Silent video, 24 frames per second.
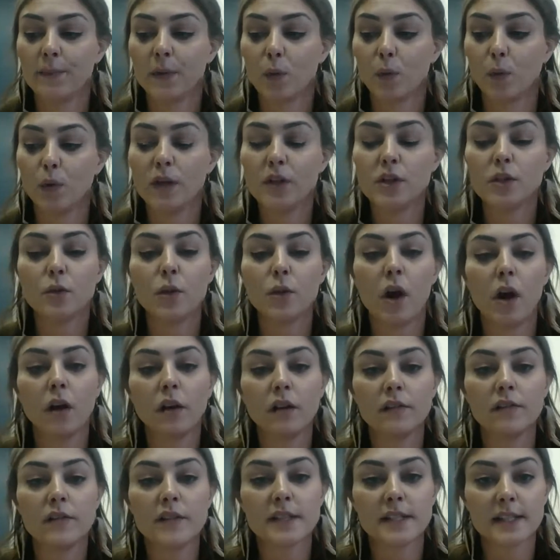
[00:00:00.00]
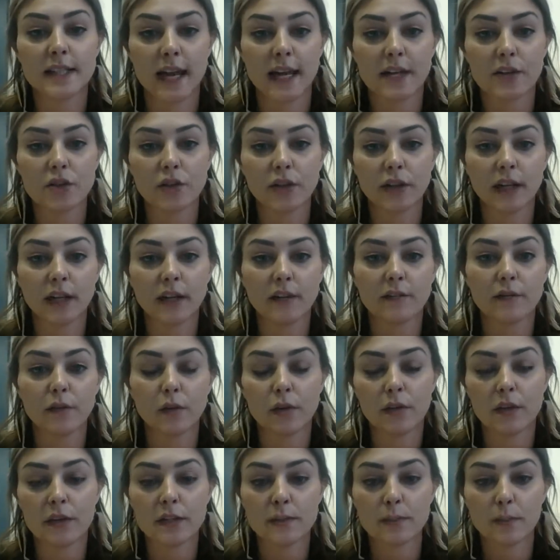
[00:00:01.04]
We do all of the scheduling for
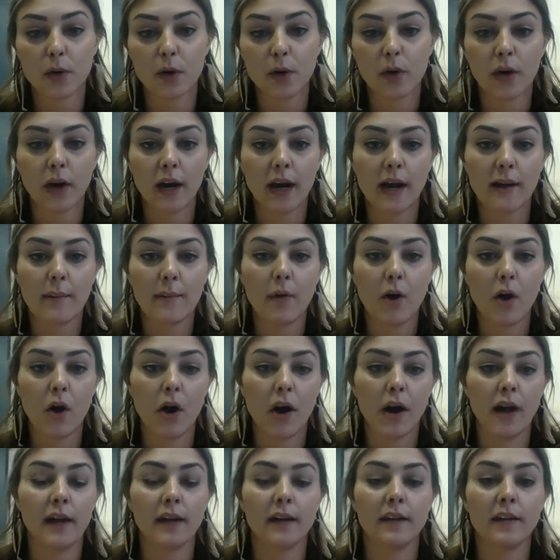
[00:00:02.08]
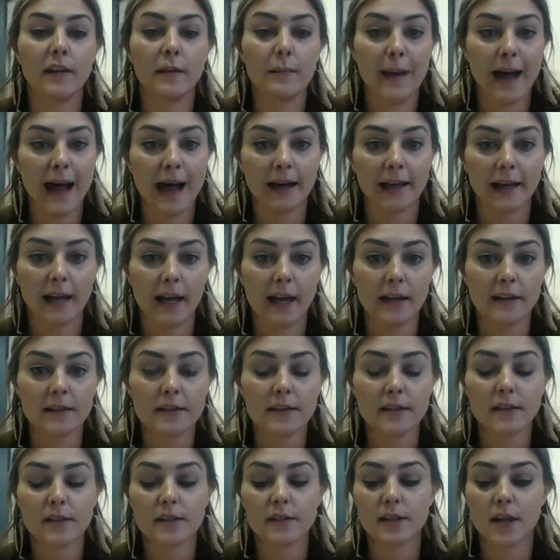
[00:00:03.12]
this program on the back end.
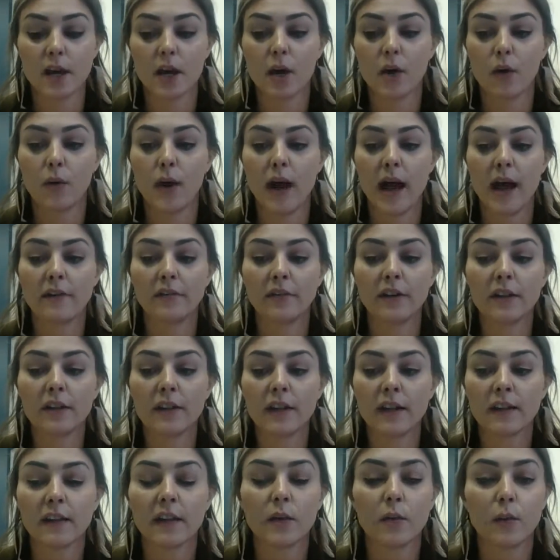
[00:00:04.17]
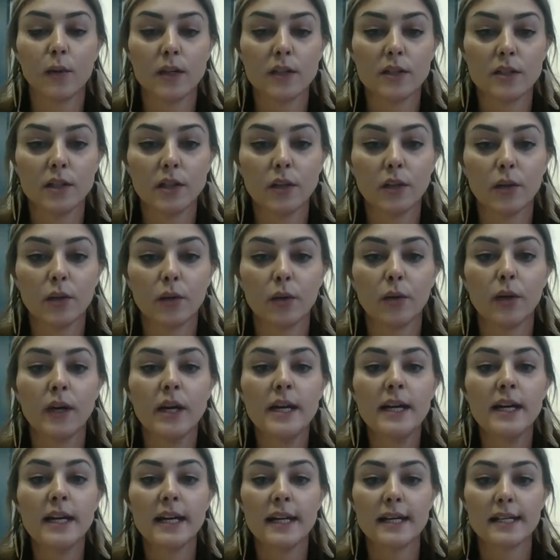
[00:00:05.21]
So everything that we do
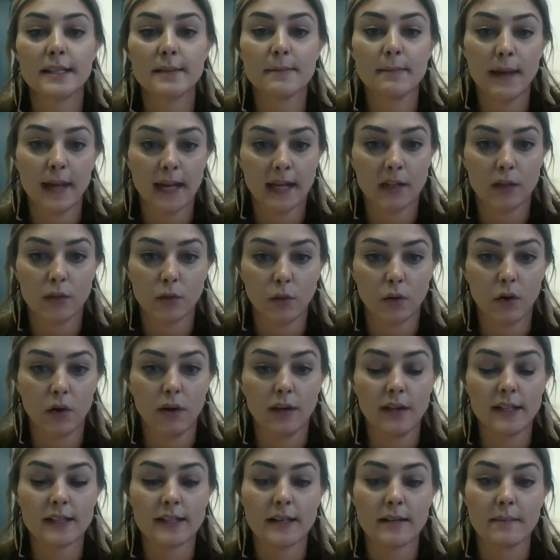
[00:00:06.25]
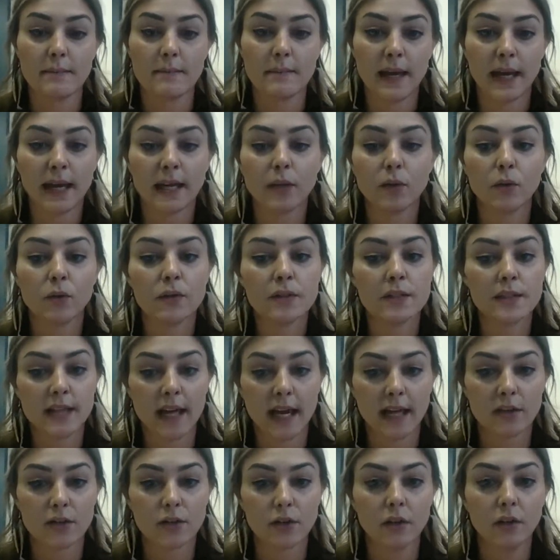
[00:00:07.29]
is manual. It's a manual
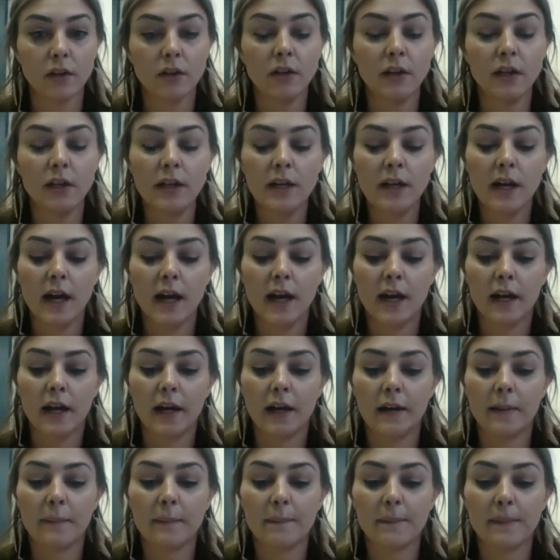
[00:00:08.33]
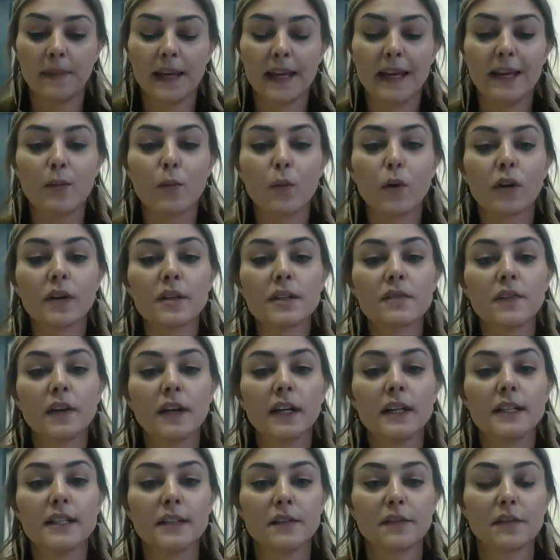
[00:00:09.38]
schedule. It works
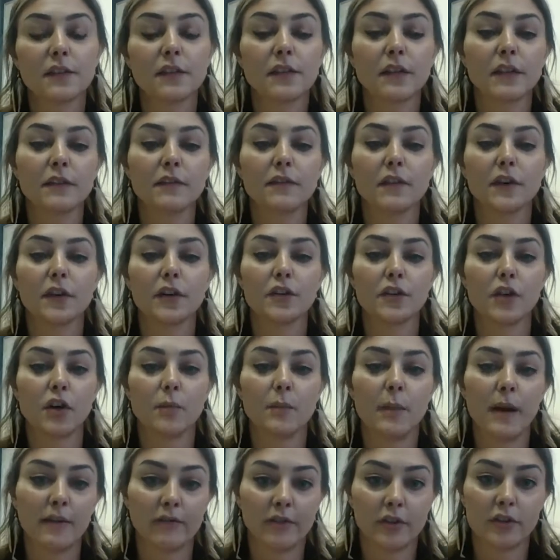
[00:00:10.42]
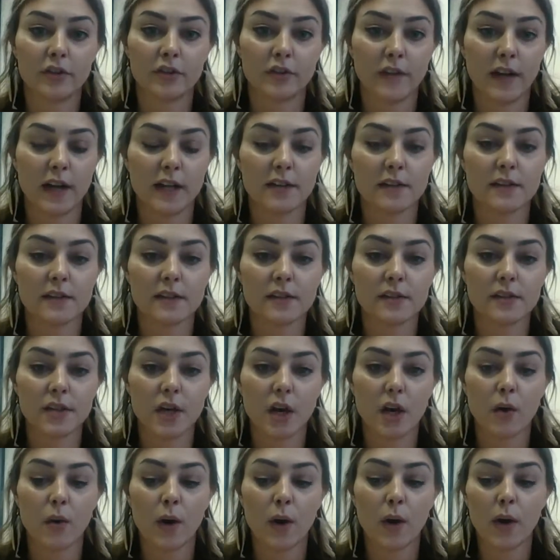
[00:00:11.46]
very differently for adult beverage events.
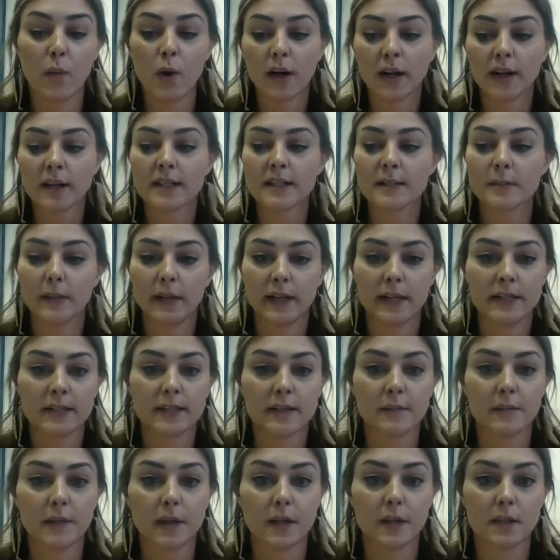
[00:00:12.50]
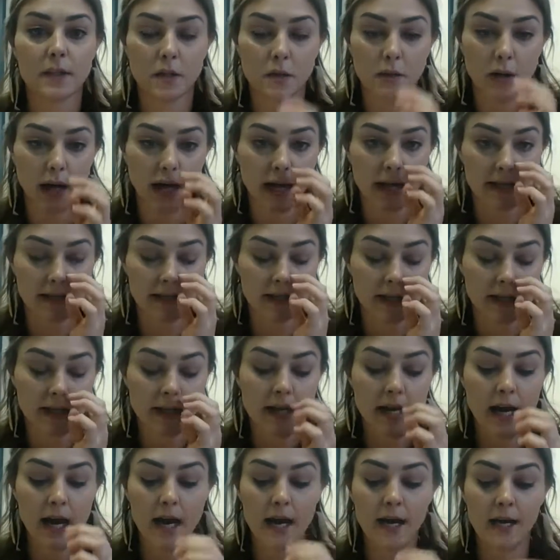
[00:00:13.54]
So I want to explain something to you guys.
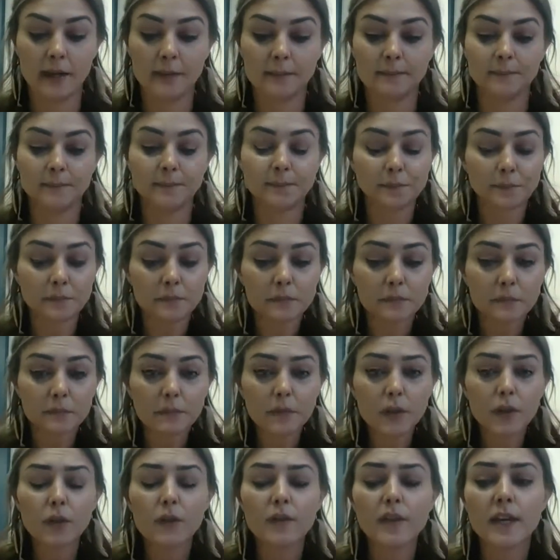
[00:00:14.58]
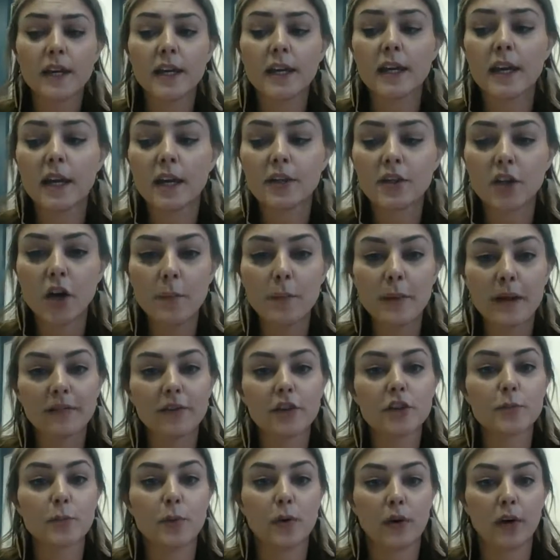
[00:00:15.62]
The adult
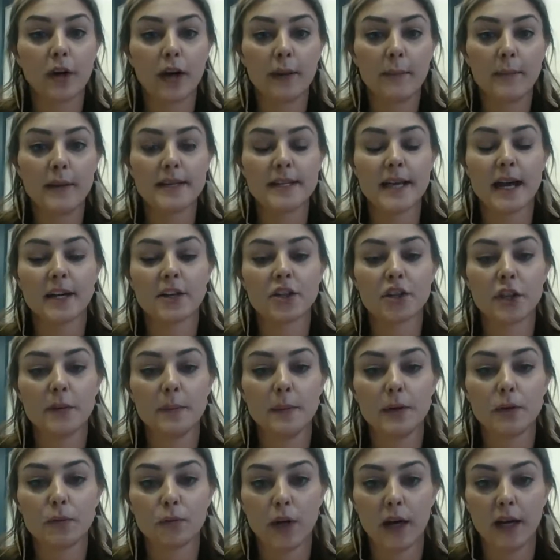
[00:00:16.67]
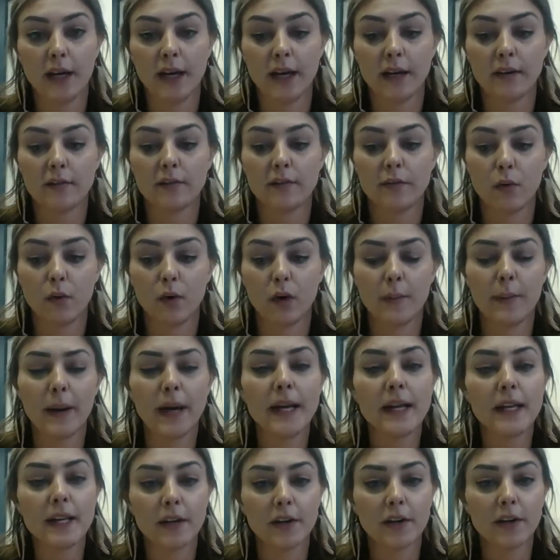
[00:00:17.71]
beverage program has actually been running for about
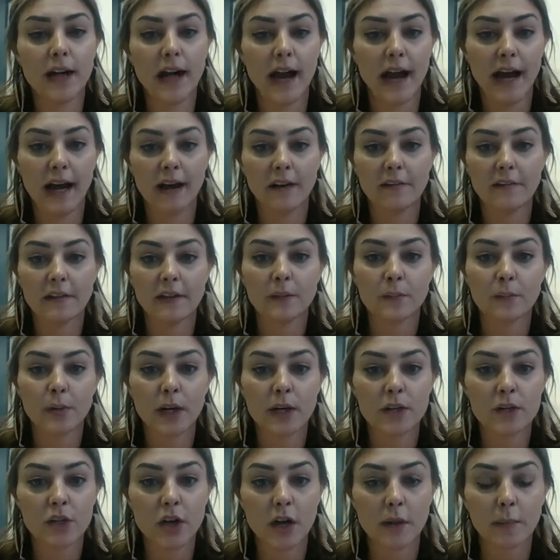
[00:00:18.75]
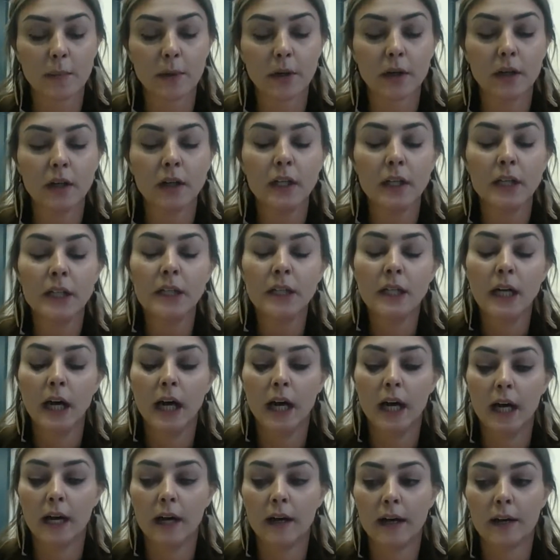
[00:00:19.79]
1.5 years in Price Chopper
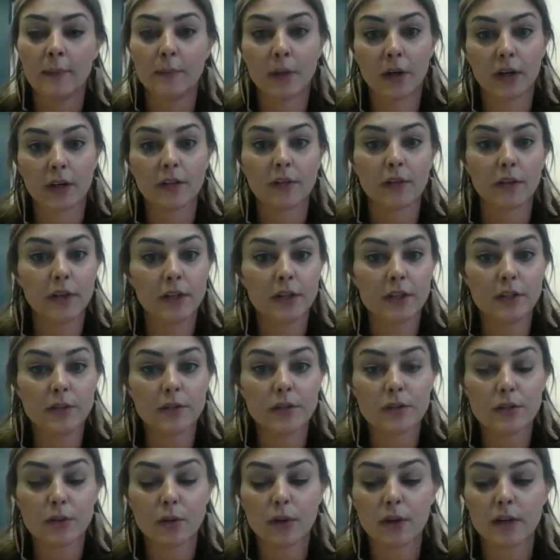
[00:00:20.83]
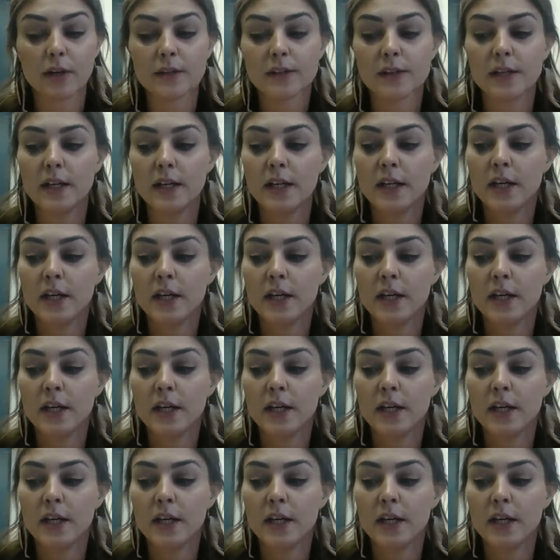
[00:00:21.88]
and Market 32 stores.